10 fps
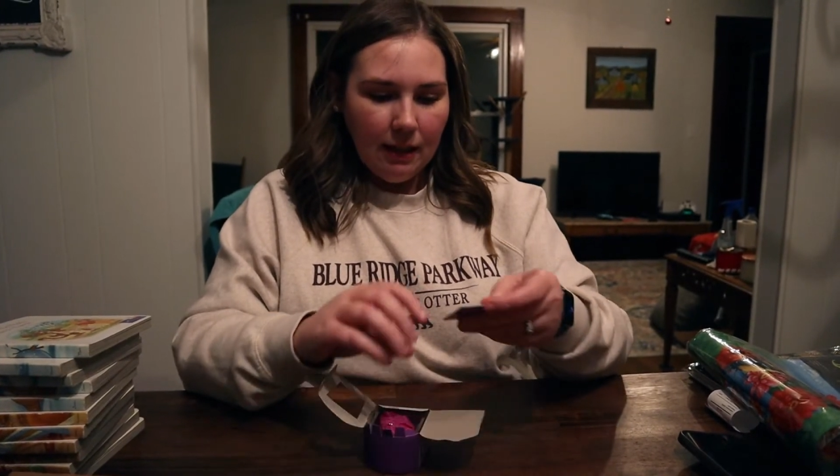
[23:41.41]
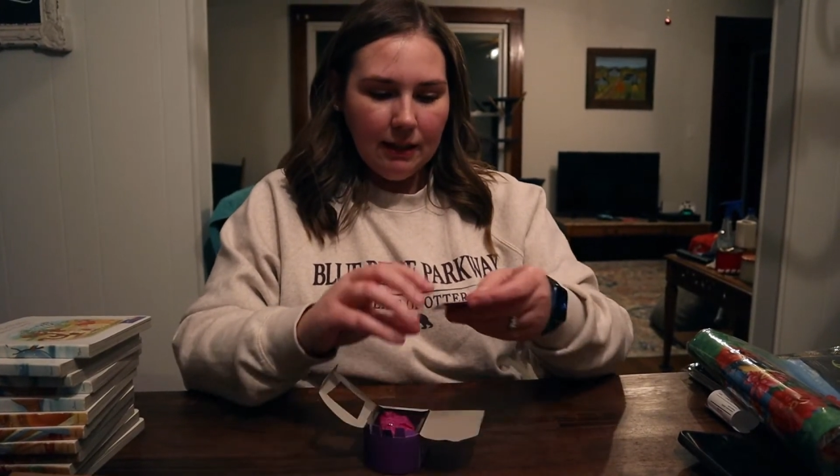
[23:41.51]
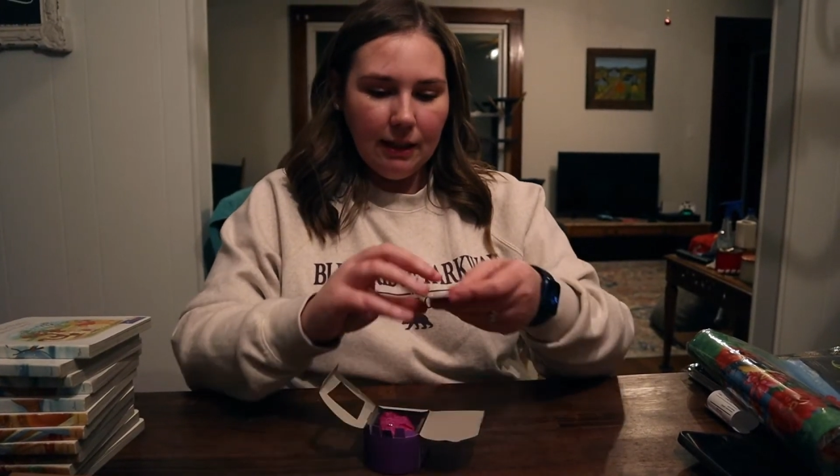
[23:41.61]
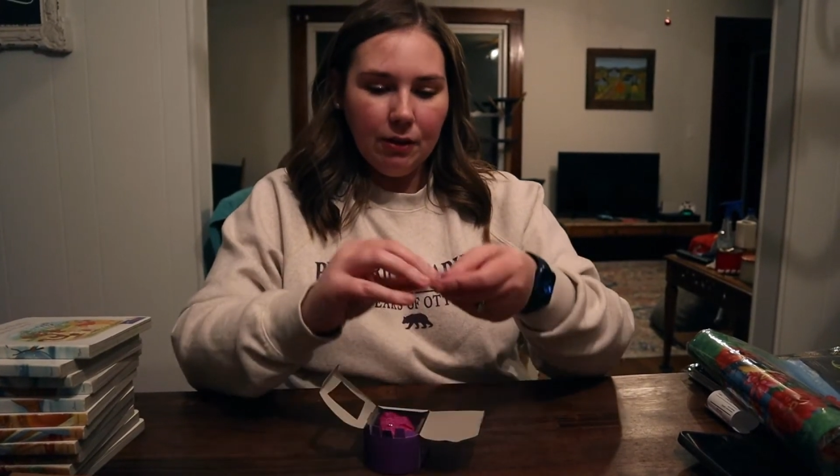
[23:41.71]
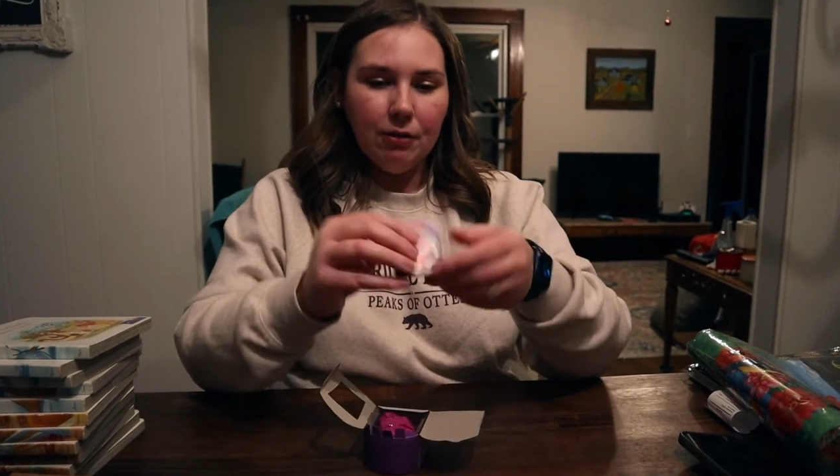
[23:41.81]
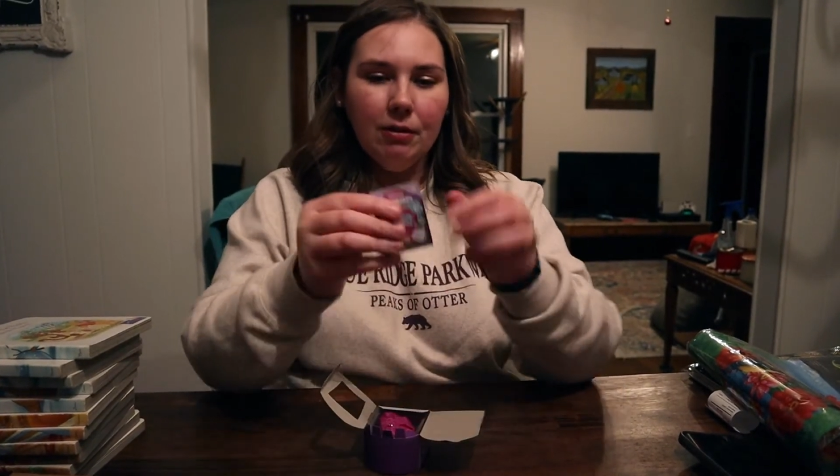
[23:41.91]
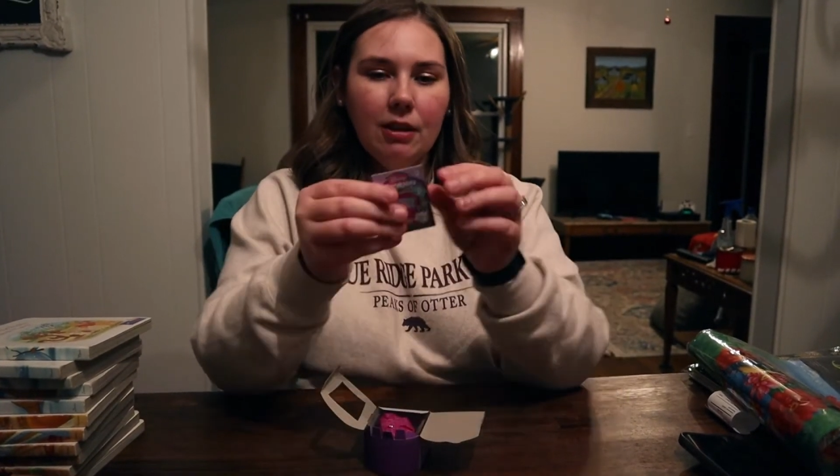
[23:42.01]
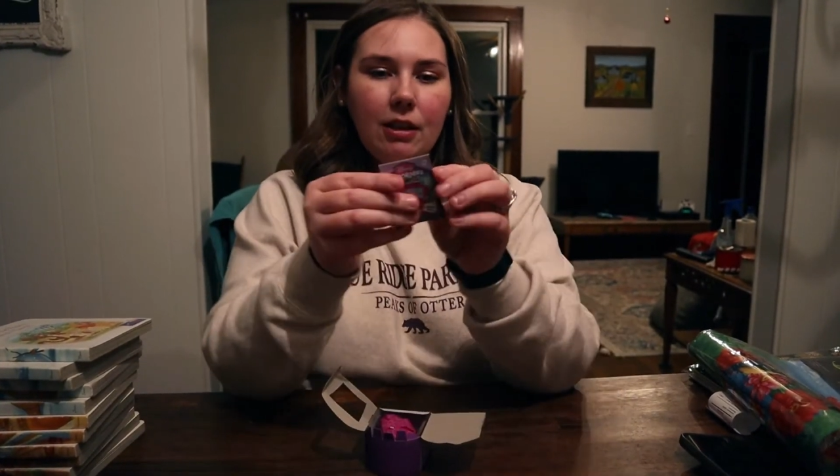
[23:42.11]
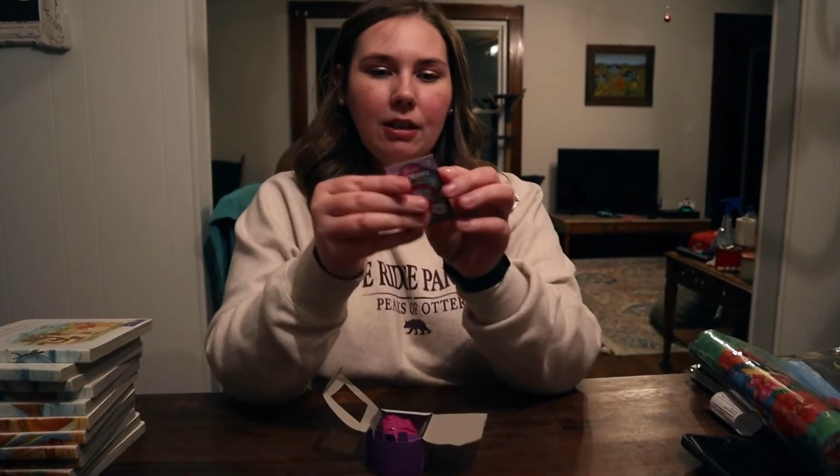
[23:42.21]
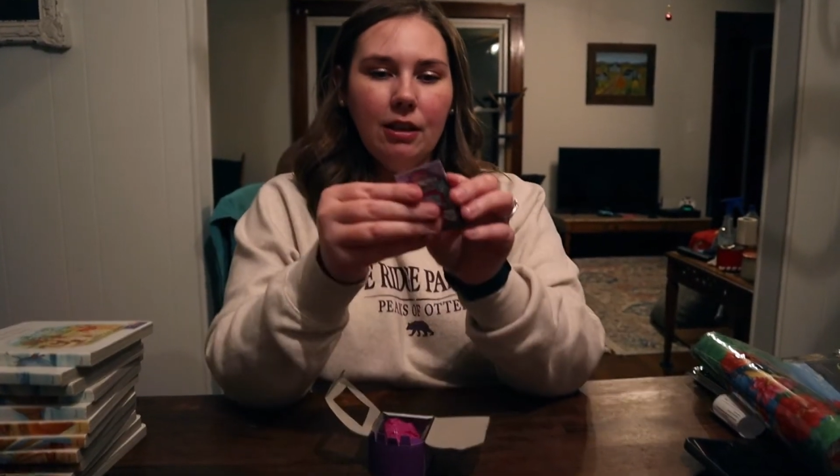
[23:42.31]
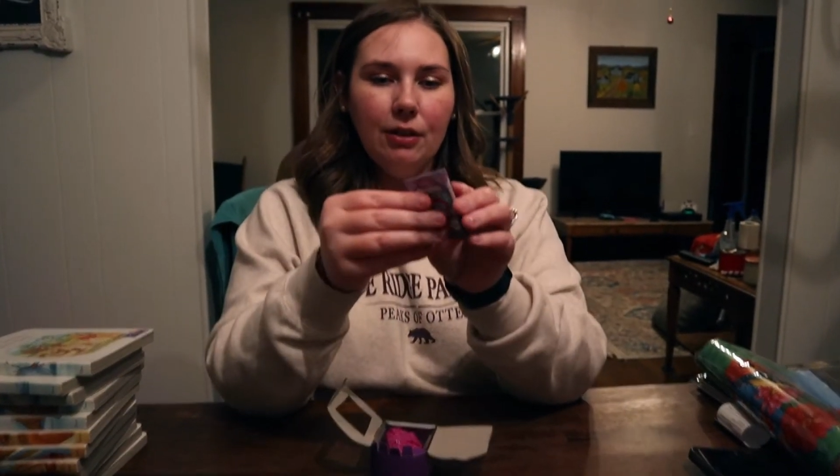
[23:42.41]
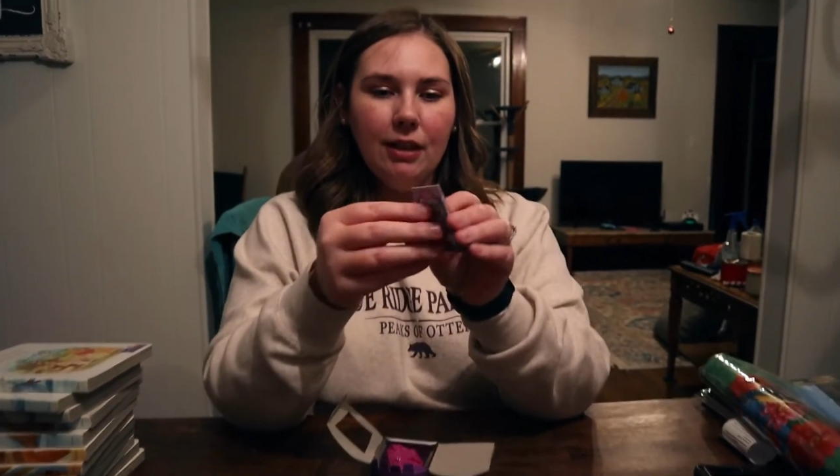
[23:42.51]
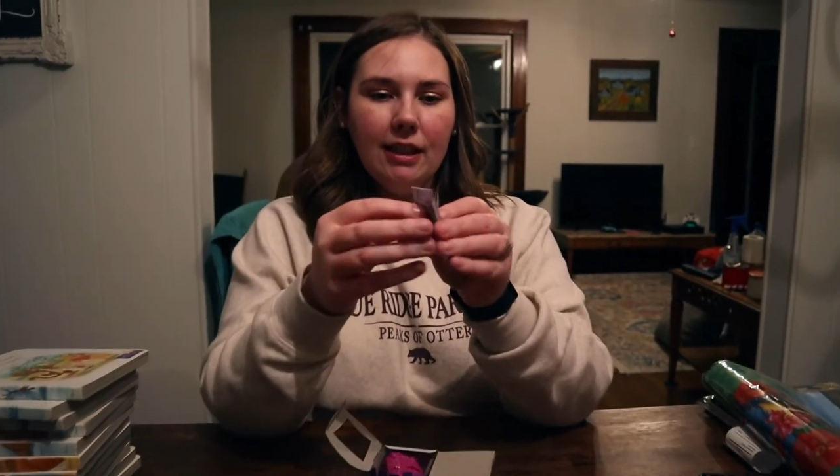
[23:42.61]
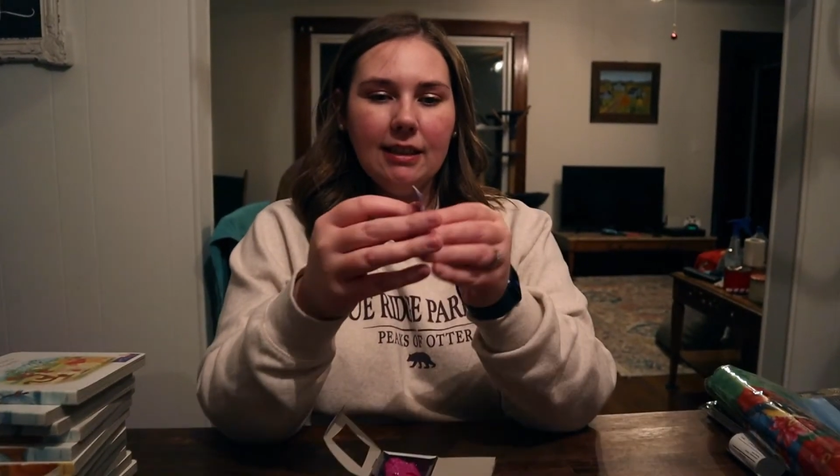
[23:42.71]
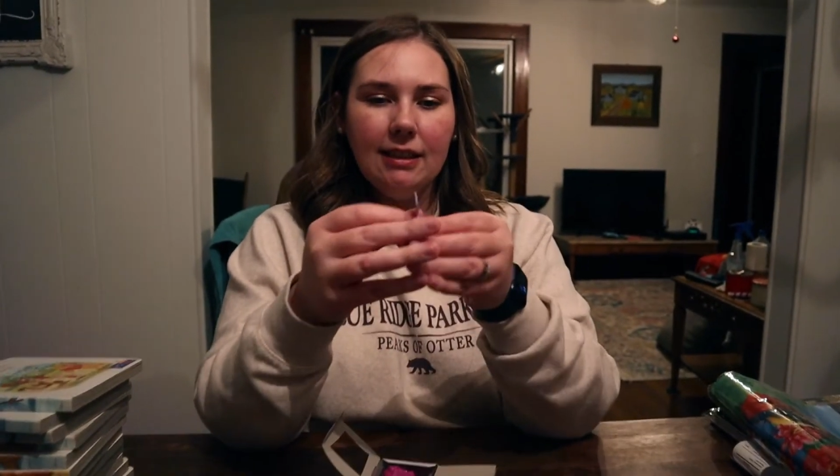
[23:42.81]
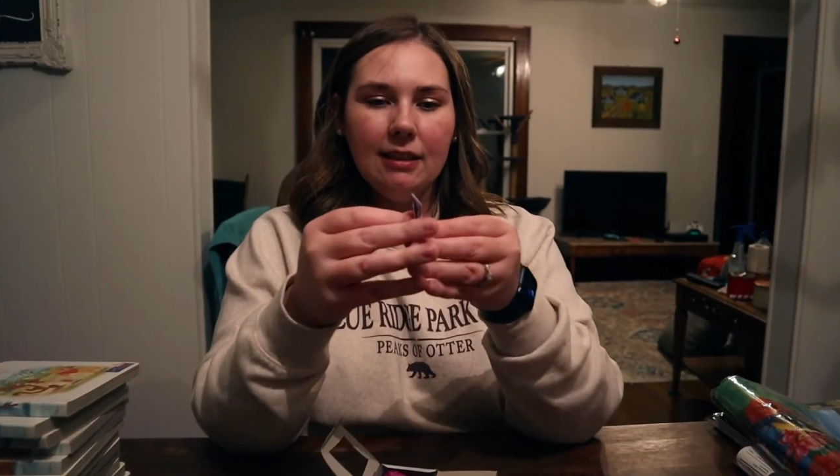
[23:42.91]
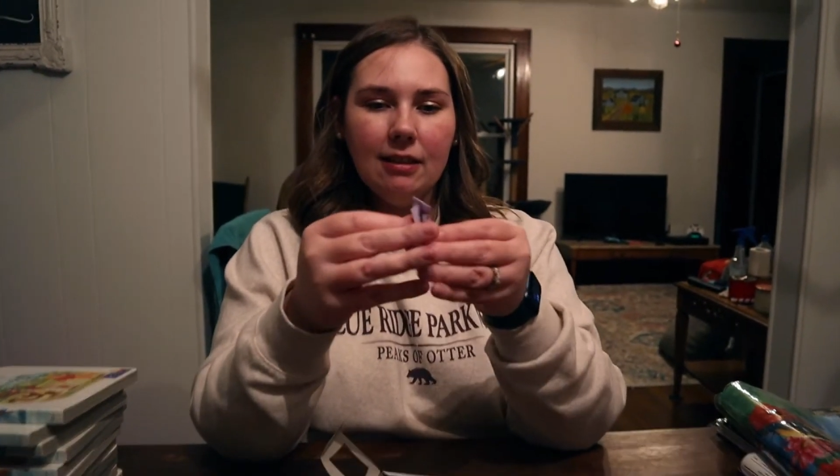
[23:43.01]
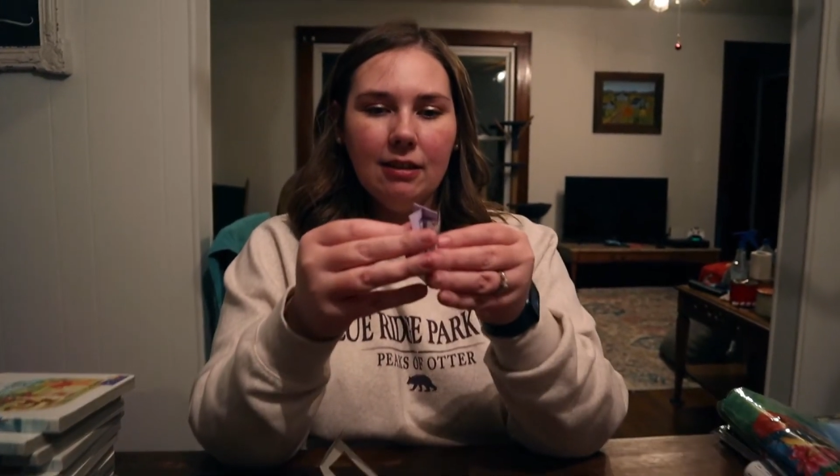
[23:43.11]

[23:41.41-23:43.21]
So you get